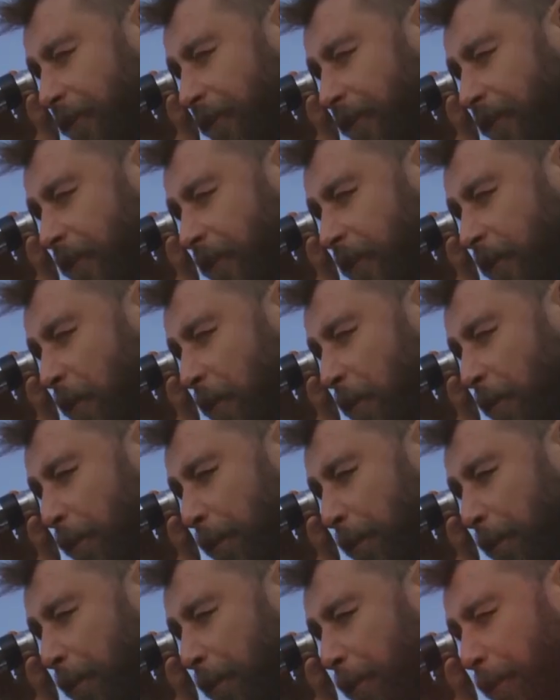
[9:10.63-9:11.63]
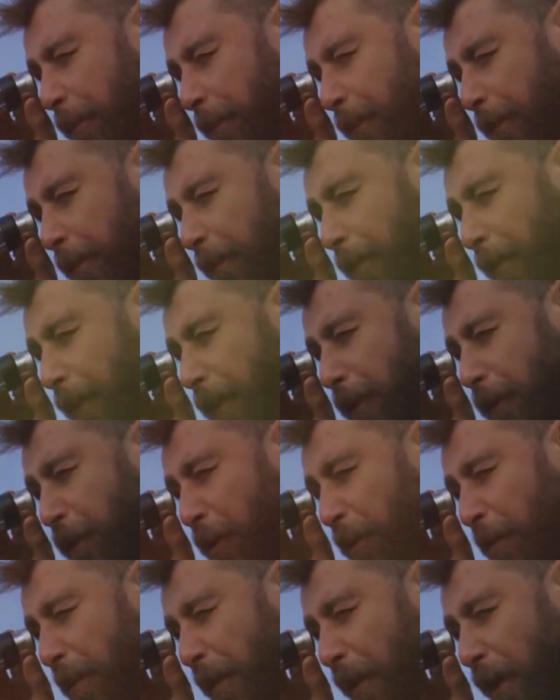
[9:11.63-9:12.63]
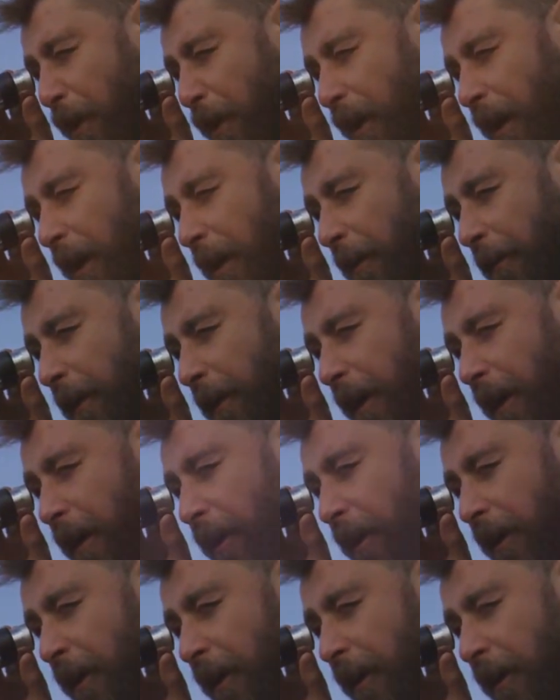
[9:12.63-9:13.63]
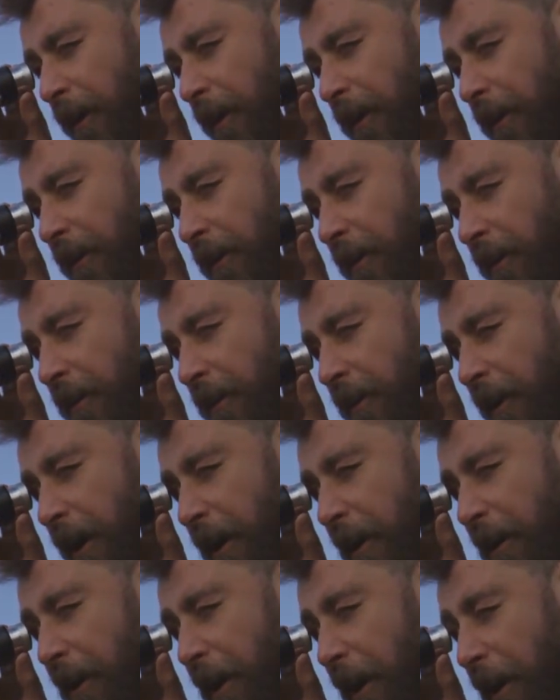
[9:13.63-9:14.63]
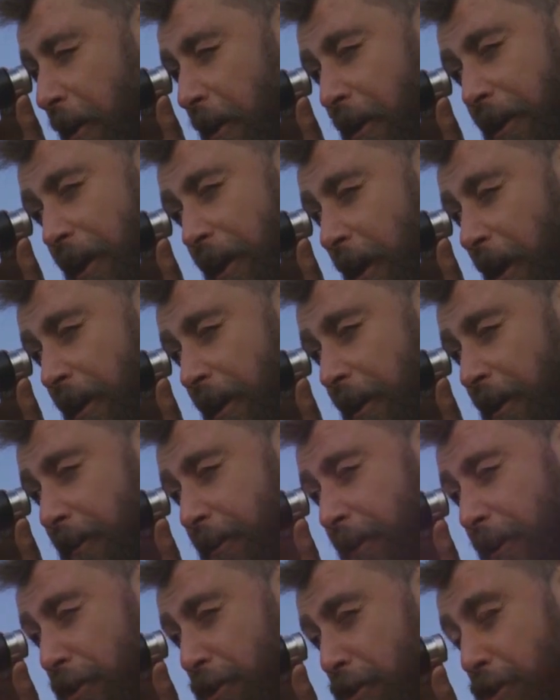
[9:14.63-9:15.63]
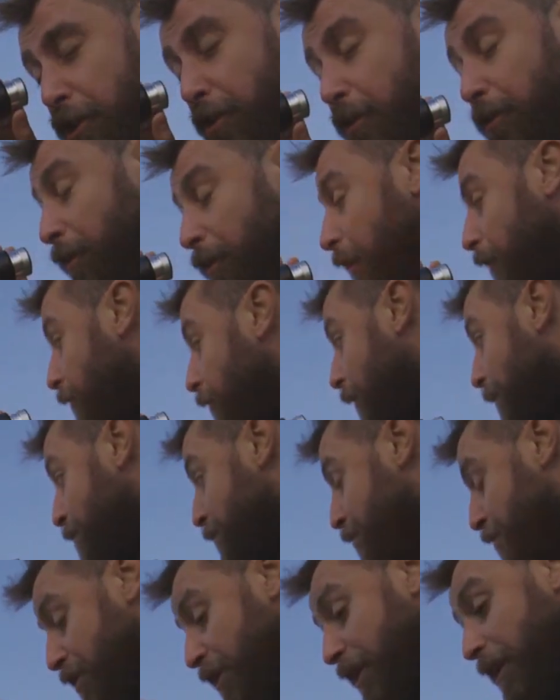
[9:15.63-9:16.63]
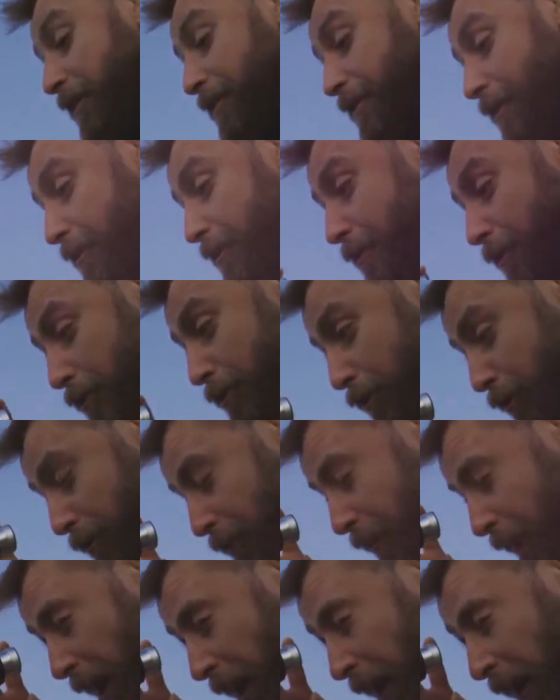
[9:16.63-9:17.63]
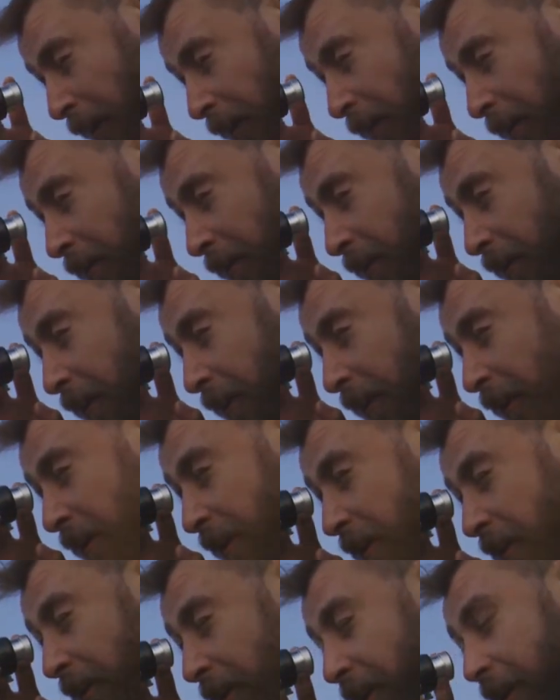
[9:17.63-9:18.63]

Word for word: to control what we can, and to accept what we can't. They encourage us to find happiness not in external achievements, but in our own